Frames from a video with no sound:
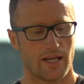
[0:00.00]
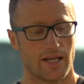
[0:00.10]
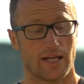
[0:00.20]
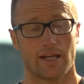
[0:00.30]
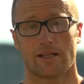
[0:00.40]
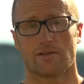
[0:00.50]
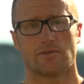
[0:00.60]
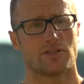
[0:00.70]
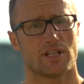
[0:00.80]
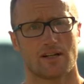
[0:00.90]

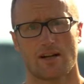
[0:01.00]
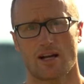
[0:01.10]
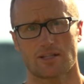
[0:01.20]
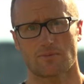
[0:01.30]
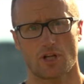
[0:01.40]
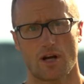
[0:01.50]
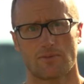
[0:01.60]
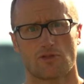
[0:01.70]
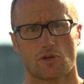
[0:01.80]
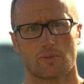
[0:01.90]
and did an awesome
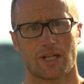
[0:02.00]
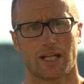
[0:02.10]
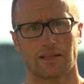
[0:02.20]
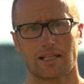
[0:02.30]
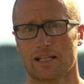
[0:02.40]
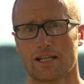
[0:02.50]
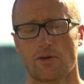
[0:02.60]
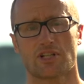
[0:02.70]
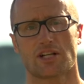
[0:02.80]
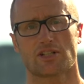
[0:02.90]
job for me. And then
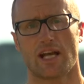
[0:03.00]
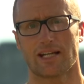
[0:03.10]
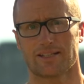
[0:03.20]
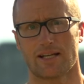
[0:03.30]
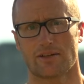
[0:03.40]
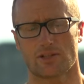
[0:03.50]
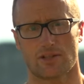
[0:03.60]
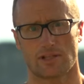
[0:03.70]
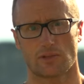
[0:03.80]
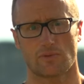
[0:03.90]
I was actually headed down to
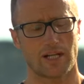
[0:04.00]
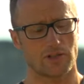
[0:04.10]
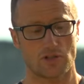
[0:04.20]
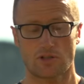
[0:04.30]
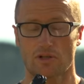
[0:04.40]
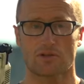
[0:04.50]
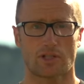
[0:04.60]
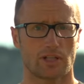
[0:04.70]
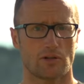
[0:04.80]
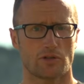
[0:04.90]
Thunder Ranch. I was
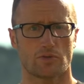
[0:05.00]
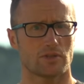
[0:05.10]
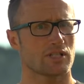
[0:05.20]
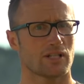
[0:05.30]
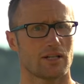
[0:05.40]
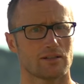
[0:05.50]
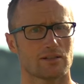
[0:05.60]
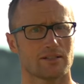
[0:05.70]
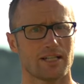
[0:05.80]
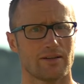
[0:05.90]
gonna go shoot this gun a
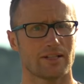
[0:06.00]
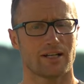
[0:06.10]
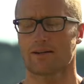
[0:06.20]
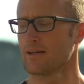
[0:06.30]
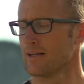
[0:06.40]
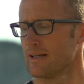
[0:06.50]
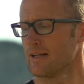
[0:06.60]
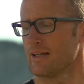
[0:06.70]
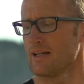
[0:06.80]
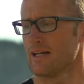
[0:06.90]
little down there
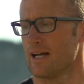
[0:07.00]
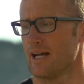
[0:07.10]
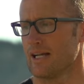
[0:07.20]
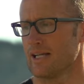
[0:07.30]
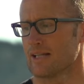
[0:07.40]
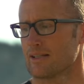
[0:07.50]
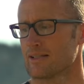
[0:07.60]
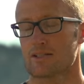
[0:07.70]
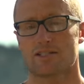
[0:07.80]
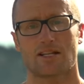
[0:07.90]

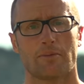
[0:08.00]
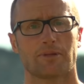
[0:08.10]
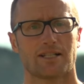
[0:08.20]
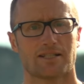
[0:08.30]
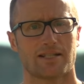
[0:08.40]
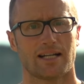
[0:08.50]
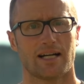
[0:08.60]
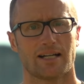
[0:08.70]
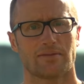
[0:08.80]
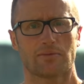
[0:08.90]
and stopped in to say
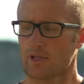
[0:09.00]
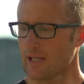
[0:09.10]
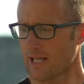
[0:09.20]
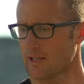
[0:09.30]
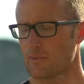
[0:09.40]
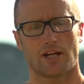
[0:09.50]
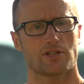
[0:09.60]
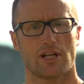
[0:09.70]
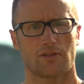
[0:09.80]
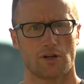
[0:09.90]
hi. They're like, hey, we
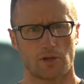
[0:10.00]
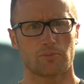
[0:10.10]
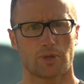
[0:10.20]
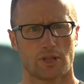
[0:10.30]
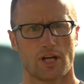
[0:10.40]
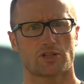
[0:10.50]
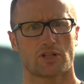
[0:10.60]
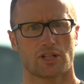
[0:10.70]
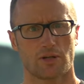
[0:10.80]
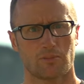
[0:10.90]
actually have our
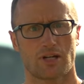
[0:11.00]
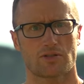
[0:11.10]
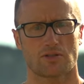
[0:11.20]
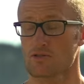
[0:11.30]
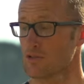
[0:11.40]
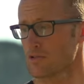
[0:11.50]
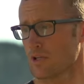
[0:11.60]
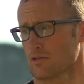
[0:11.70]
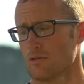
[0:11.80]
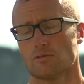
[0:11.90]
production compressor. So I was
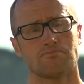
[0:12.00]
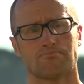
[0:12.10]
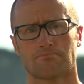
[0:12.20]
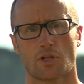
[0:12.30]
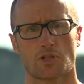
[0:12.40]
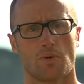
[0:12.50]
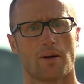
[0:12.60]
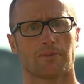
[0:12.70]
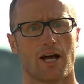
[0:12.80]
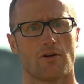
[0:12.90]
like, cool, they
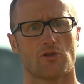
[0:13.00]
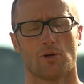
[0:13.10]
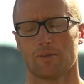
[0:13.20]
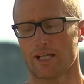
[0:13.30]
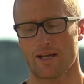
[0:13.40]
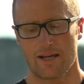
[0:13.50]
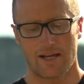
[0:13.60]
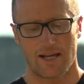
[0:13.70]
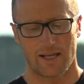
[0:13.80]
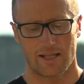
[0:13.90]
swapped it out for me.
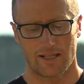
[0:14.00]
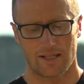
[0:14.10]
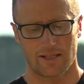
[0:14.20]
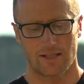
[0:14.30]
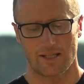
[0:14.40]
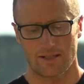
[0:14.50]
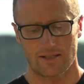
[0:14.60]
And